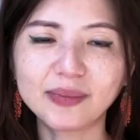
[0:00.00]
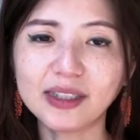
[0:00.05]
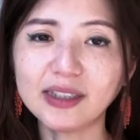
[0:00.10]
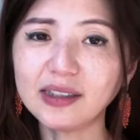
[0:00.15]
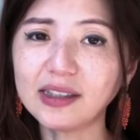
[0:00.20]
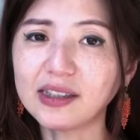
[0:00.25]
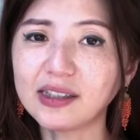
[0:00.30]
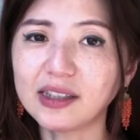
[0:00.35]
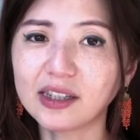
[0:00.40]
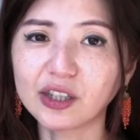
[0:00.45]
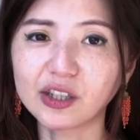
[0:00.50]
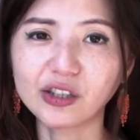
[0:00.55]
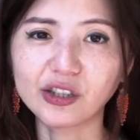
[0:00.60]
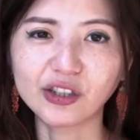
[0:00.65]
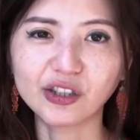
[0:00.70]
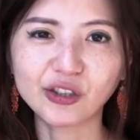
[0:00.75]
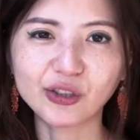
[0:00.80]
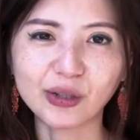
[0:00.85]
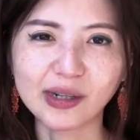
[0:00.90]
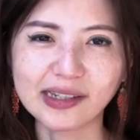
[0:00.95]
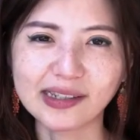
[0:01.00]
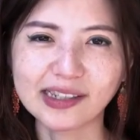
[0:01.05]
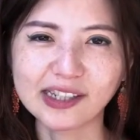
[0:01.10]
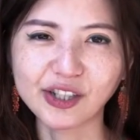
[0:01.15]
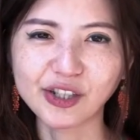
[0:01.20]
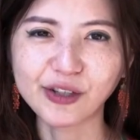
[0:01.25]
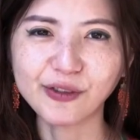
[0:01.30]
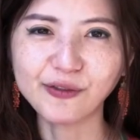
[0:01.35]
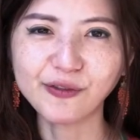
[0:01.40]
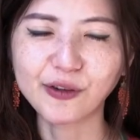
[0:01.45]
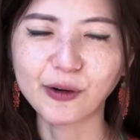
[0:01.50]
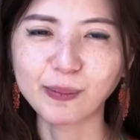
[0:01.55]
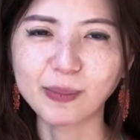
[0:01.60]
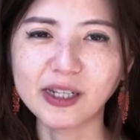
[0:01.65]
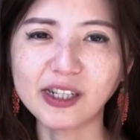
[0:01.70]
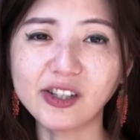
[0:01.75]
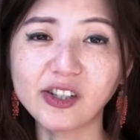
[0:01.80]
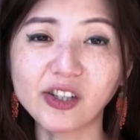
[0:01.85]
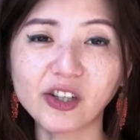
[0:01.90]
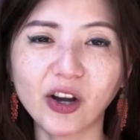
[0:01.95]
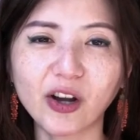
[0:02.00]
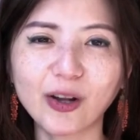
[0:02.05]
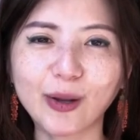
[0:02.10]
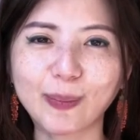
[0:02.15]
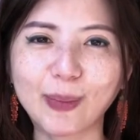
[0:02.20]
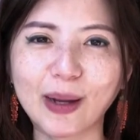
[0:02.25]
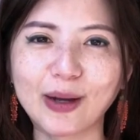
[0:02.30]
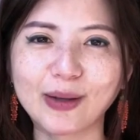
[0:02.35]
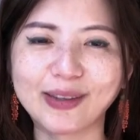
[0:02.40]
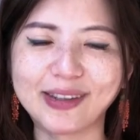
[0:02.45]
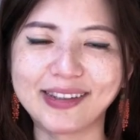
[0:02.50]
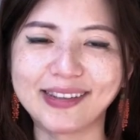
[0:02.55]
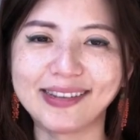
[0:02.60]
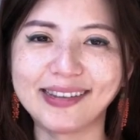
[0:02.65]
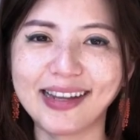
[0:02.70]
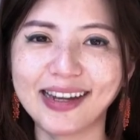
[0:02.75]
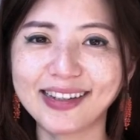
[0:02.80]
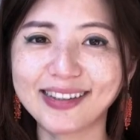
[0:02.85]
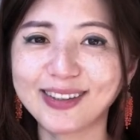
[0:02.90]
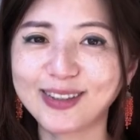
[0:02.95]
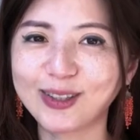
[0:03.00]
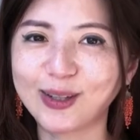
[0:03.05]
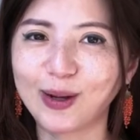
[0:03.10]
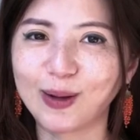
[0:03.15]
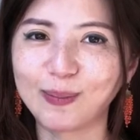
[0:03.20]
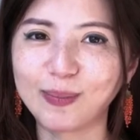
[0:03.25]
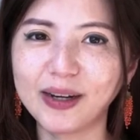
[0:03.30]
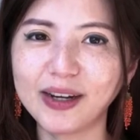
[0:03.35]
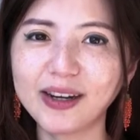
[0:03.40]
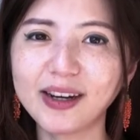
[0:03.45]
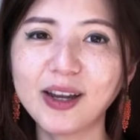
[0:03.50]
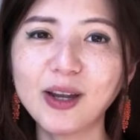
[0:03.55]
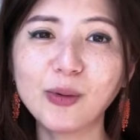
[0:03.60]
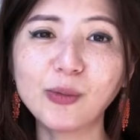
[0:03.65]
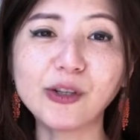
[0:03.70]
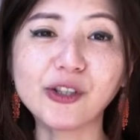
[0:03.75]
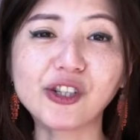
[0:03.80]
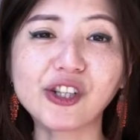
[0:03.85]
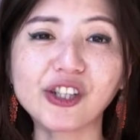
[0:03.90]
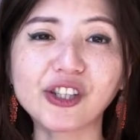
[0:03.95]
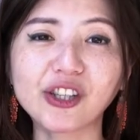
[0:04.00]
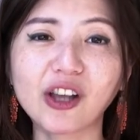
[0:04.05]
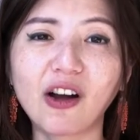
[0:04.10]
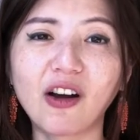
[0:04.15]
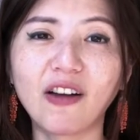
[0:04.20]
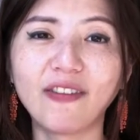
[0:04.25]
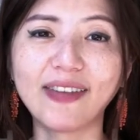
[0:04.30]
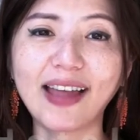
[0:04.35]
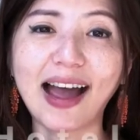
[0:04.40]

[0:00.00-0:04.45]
This is a good transition for me to talk about the next topic, which is on